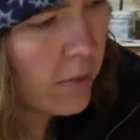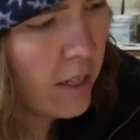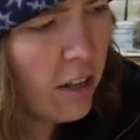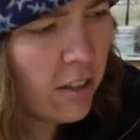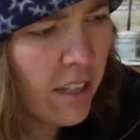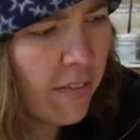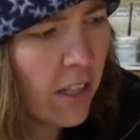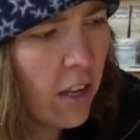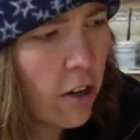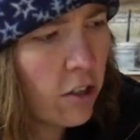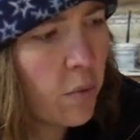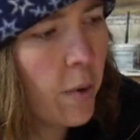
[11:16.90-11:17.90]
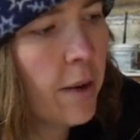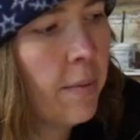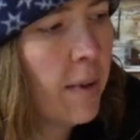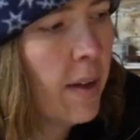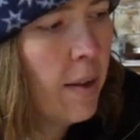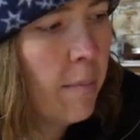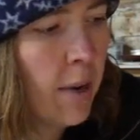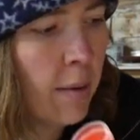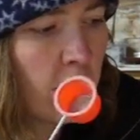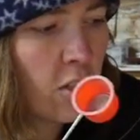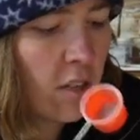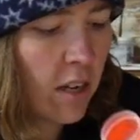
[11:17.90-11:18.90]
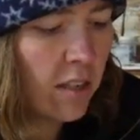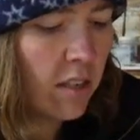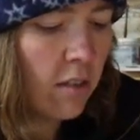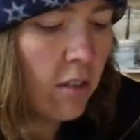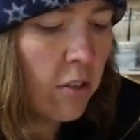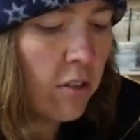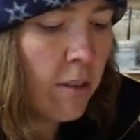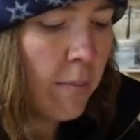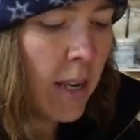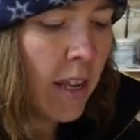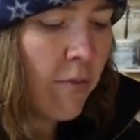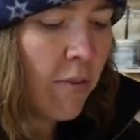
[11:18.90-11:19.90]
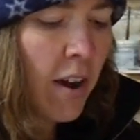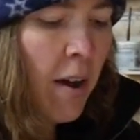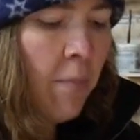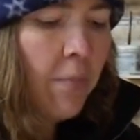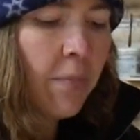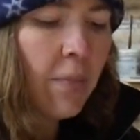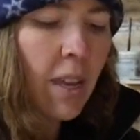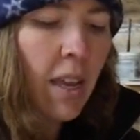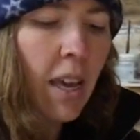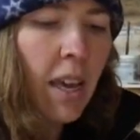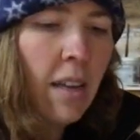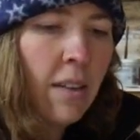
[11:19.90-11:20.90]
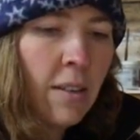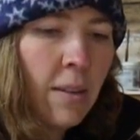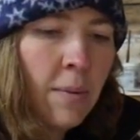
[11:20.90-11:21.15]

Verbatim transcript: I also have a large one, but I'm just going to use the medium for now. Is and